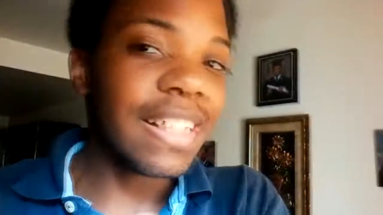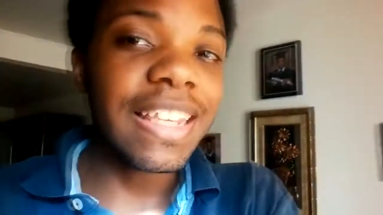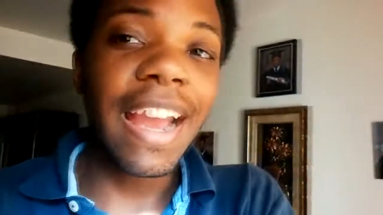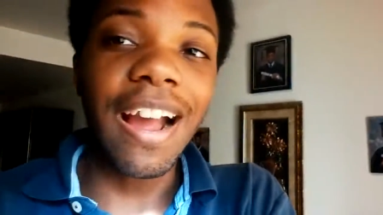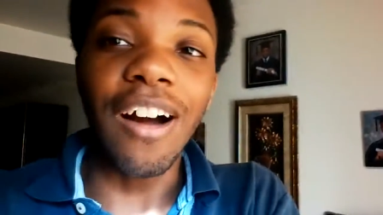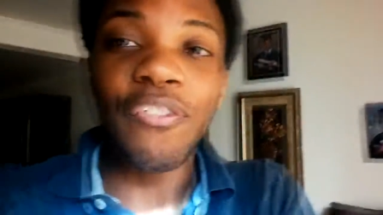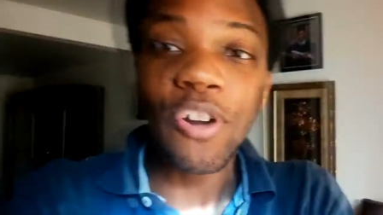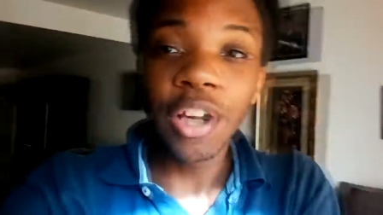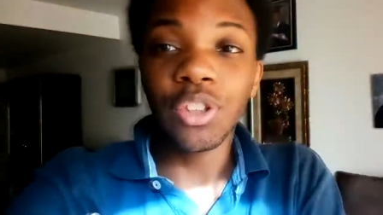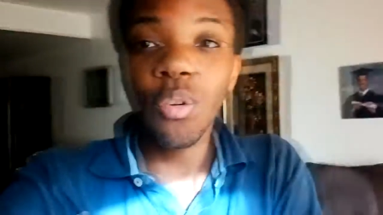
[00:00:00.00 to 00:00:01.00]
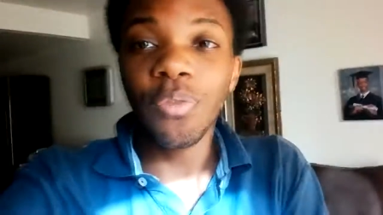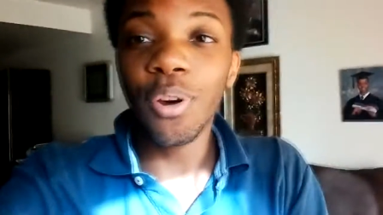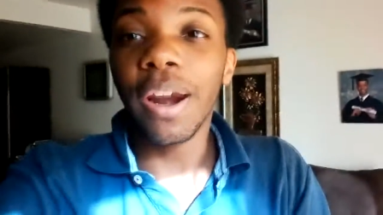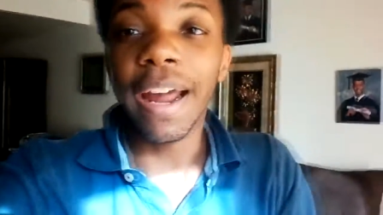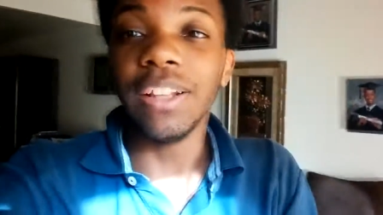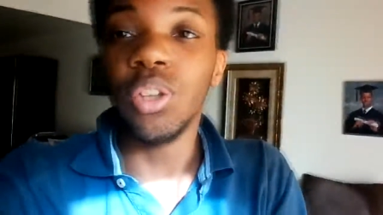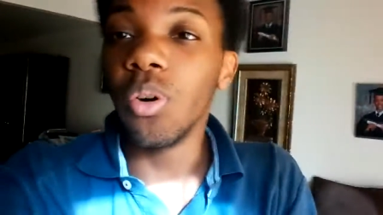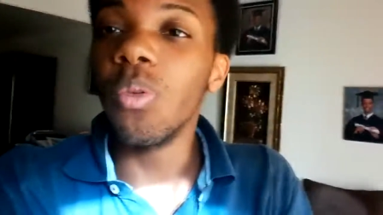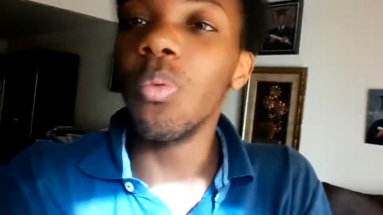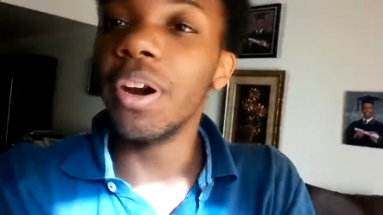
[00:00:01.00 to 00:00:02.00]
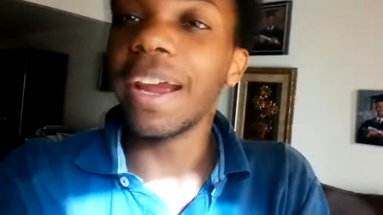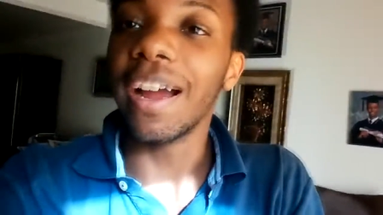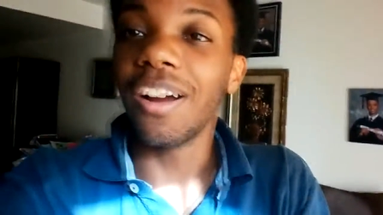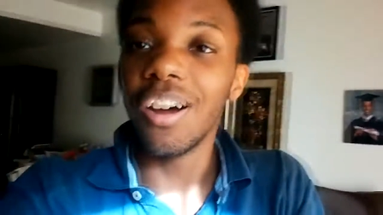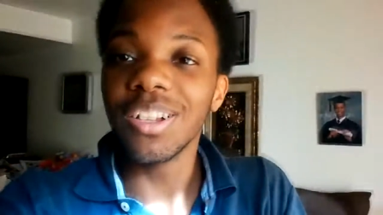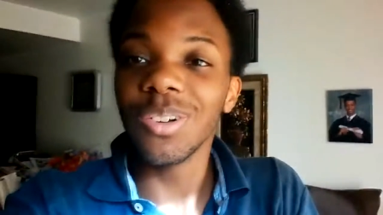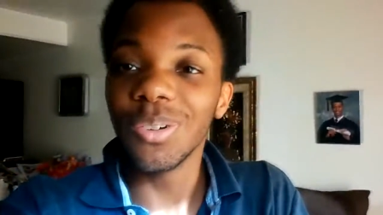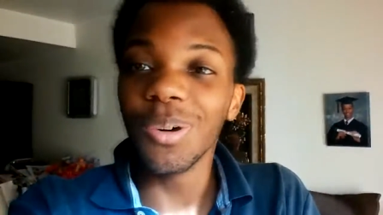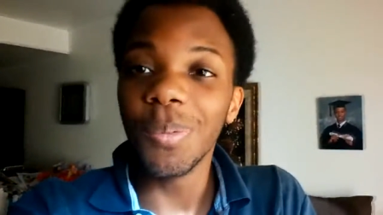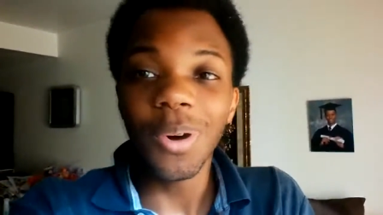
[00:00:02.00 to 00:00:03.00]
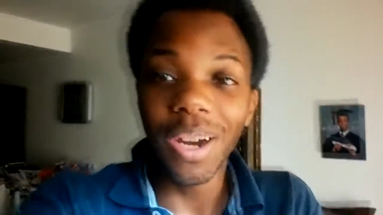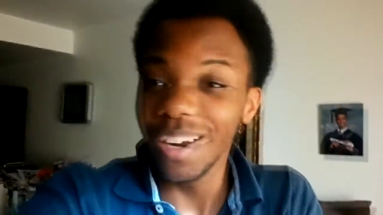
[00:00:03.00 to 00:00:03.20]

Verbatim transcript: let's say I got fucked over and I don't work at Costco no more.